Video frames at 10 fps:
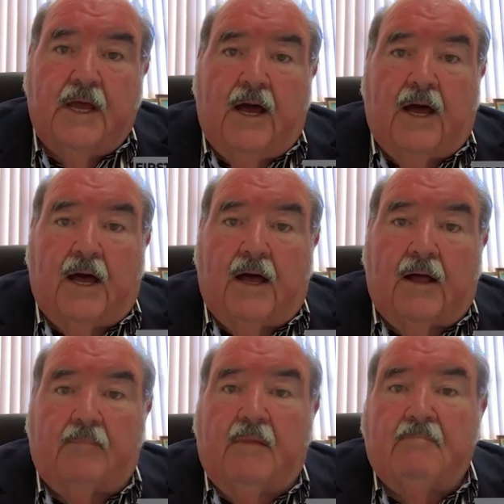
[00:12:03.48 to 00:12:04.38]

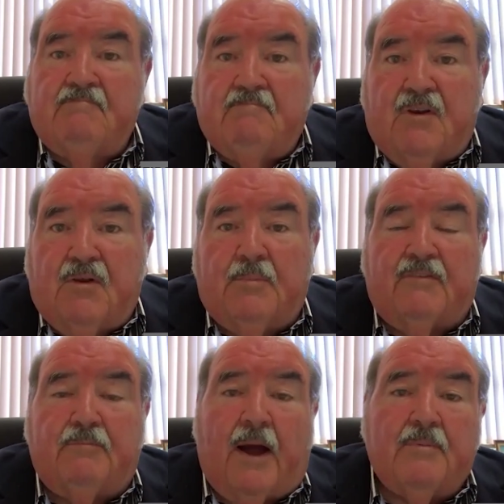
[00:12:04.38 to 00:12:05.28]
A little bit
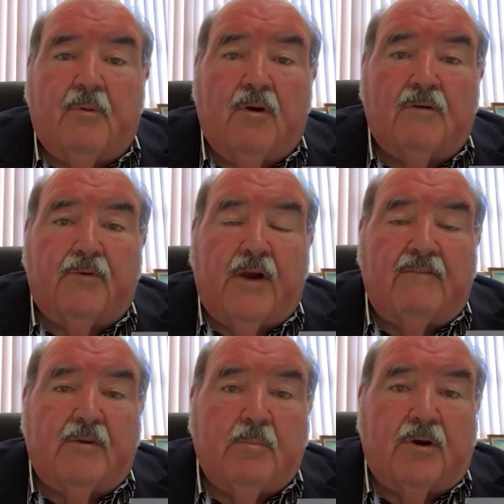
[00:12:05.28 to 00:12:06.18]
of paperwork for
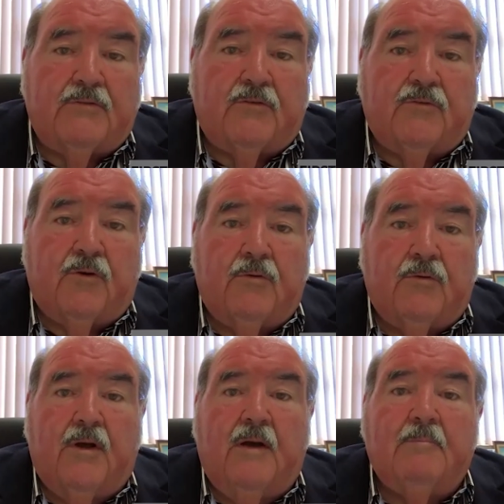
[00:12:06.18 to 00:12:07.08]
everybody to do,
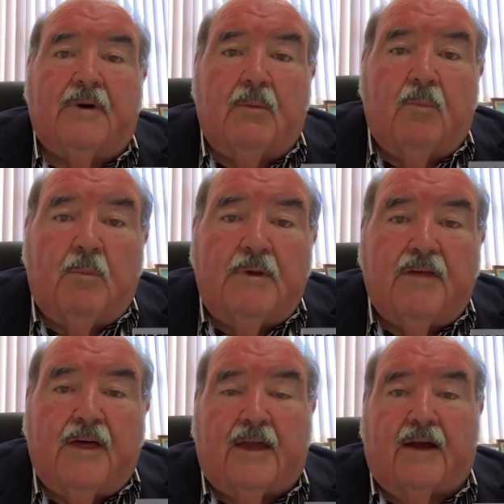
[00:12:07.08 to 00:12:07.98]
but it will be
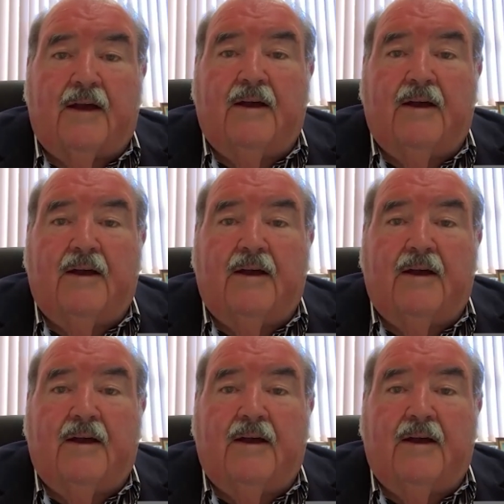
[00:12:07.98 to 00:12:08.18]
there.